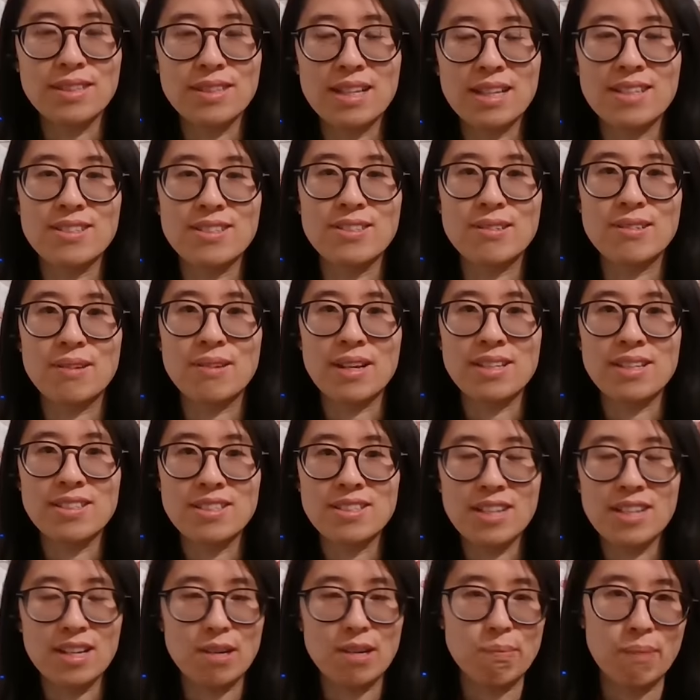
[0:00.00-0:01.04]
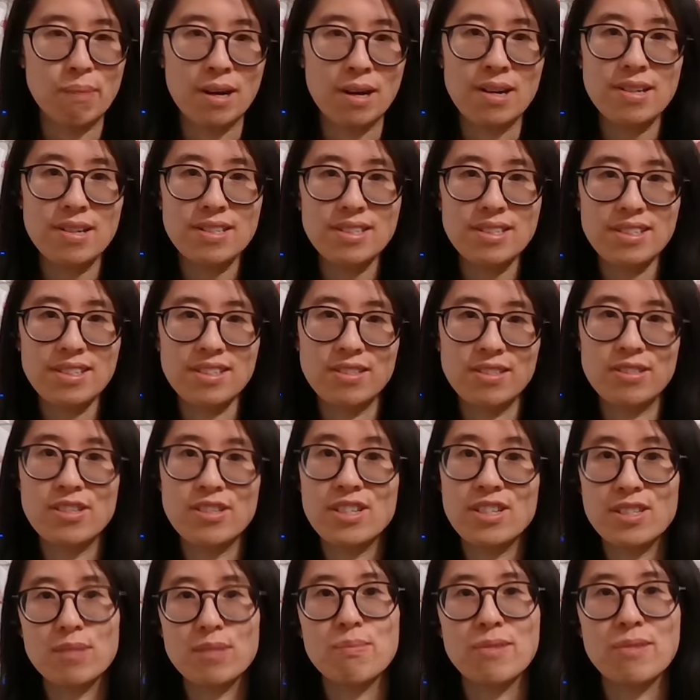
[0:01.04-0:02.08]
that it's okay to take a pause and to
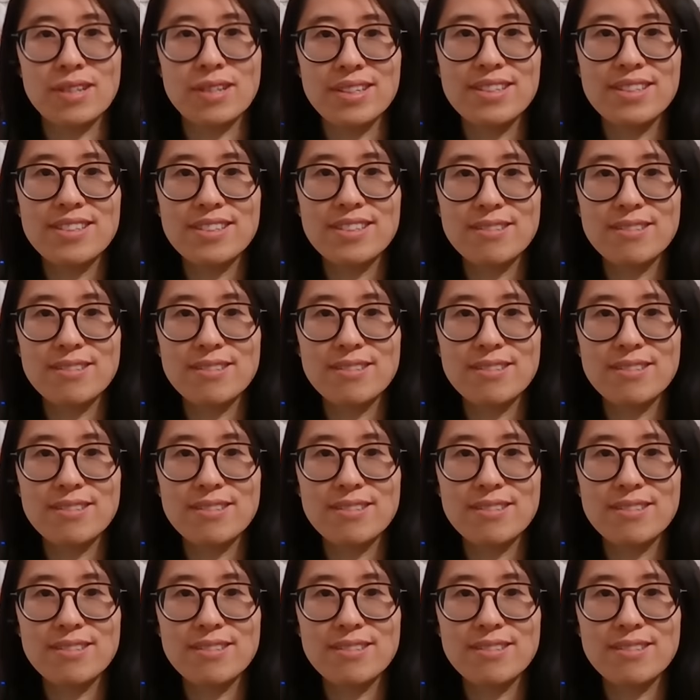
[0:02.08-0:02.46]
just breathe.